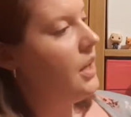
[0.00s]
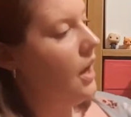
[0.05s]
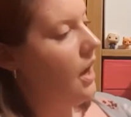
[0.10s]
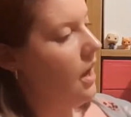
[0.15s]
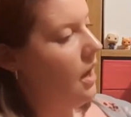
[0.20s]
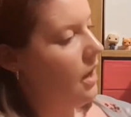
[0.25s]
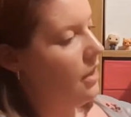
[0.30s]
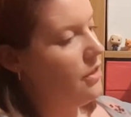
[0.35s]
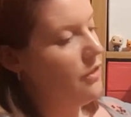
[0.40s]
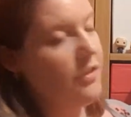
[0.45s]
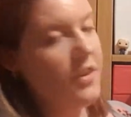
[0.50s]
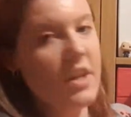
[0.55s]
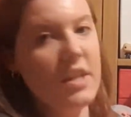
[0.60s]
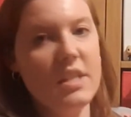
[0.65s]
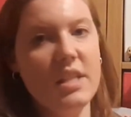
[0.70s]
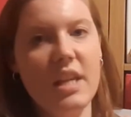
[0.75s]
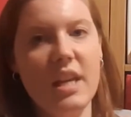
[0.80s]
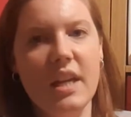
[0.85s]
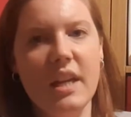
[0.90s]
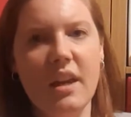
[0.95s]
uh, the
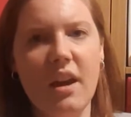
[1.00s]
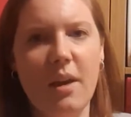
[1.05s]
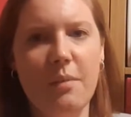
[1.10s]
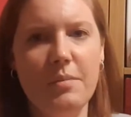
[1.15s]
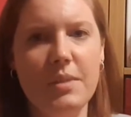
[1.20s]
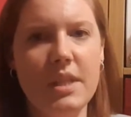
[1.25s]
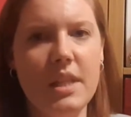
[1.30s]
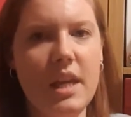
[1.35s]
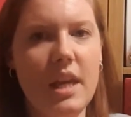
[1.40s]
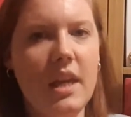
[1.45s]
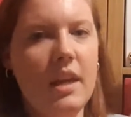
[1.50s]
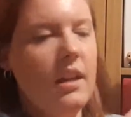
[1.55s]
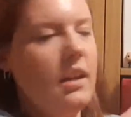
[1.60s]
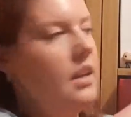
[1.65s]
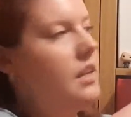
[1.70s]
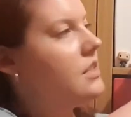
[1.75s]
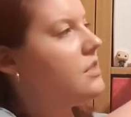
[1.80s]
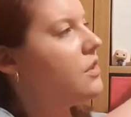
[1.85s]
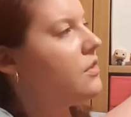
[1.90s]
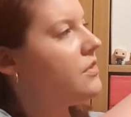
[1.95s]
first thing I'm seeing
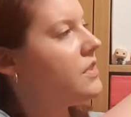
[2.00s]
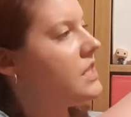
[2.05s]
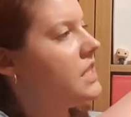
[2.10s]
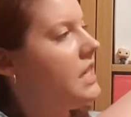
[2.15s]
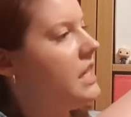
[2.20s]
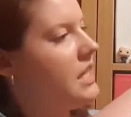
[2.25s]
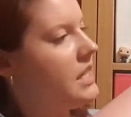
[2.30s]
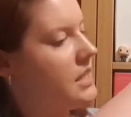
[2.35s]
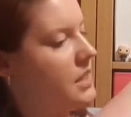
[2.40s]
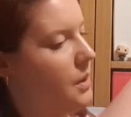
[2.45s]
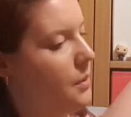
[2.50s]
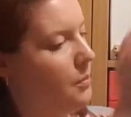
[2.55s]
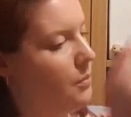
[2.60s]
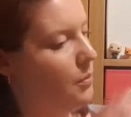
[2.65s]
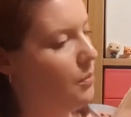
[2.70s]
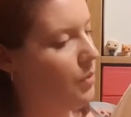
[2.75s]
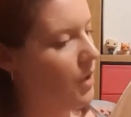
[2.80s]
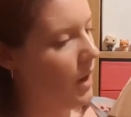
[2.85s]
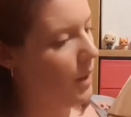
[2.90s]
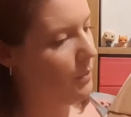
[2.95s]
is obviously some
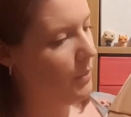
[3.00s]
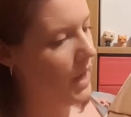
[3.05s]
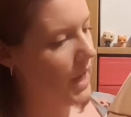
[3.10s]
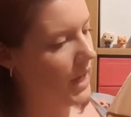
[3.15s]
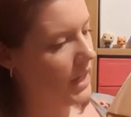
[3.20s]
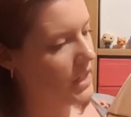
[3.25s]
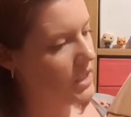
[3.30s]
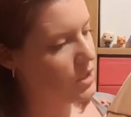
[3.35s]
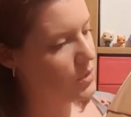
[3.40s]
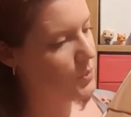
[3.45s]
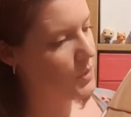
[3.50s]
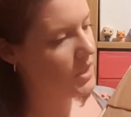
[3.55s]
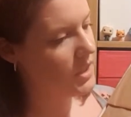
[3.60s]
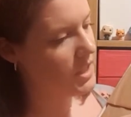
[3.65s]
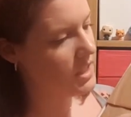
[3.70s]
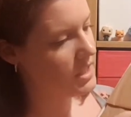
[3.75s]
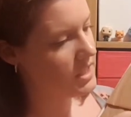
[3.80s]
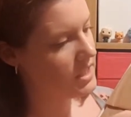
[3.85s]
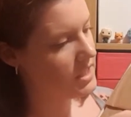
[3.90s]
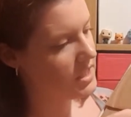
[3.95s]
brown package with
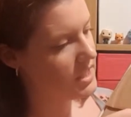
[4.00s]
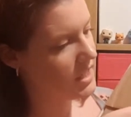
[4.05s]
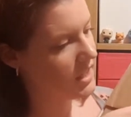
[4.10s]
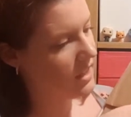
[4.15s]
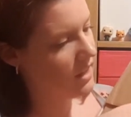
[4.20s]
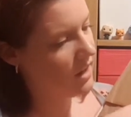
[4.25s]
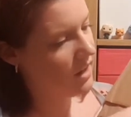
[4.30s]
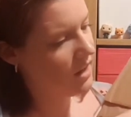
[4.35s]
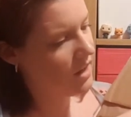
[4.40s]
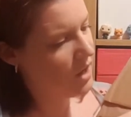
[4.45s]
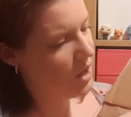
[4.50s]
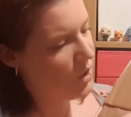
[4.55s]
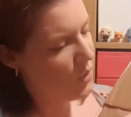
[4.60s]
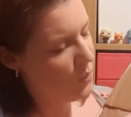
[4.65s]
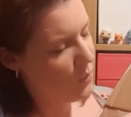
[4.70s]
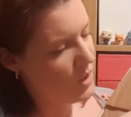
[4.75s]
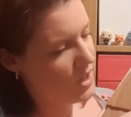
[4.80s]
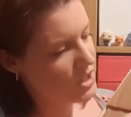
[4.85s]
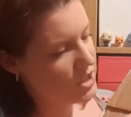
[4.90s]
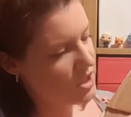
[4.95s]
this sticker,
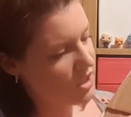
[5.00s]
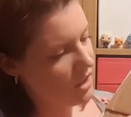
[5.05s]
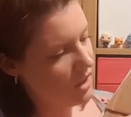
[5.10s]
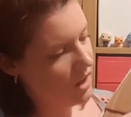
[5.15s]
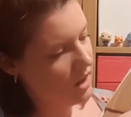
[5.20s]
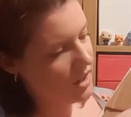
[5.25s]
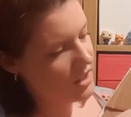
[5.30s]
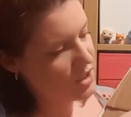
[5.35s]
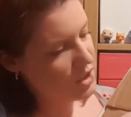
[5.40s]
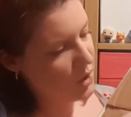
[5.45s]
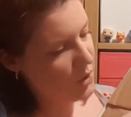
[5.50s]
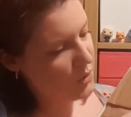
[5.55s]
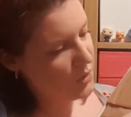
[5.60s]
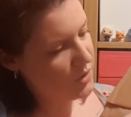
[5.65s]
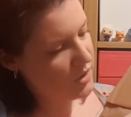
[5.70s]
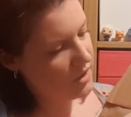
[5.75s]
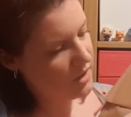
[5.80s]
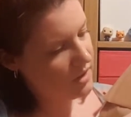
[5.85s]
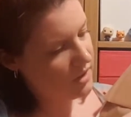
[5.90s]
which I don't,